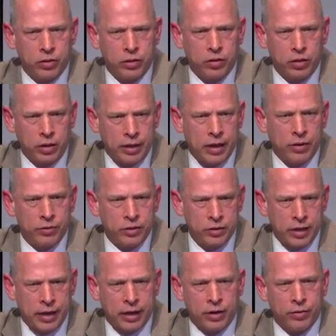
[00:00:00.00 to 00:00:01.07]
that the count
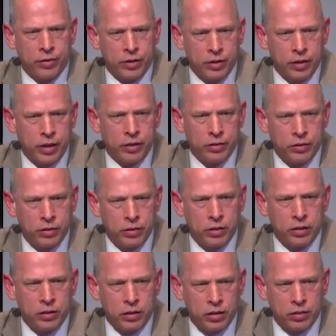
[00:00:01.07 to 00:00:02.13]
is accurate and
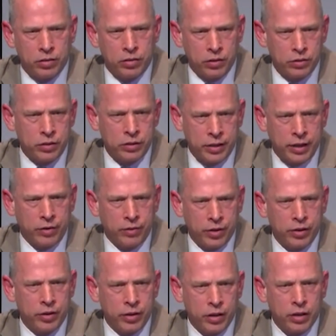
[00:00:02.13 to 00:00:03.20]
there's
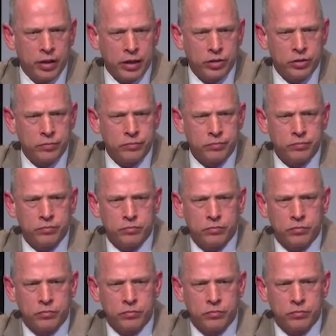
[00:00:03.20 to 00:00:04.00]
integrity in the election.